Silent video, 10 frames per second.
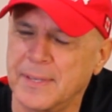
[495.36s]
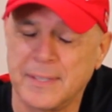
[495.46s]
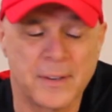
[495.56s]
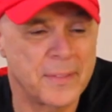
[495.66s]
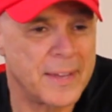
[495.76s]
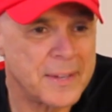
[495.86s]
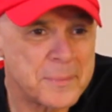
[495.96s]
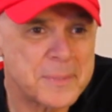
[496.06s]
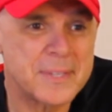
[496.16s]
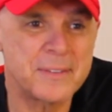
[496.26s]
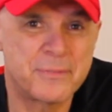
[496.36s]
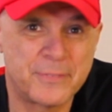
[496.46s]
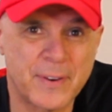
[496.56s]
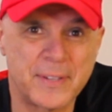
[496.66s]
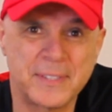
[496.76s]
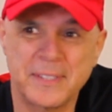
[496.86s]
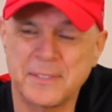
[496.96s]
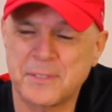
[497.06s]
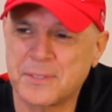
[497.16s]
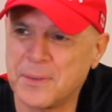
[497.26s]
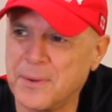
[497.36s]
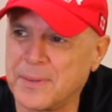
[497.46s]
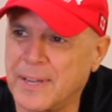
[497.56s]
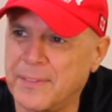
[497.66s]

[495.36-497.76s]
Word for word: you know, that was a fun song.